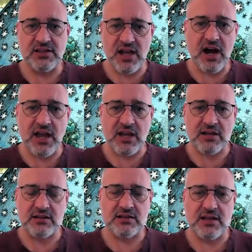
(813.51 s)
Gaia
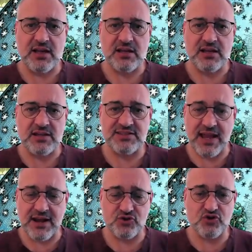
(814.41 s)
is
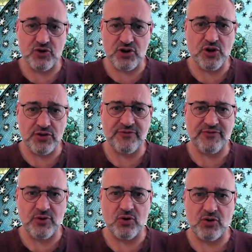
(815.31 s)
downtrodden on the
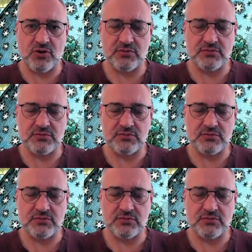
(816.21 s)
floor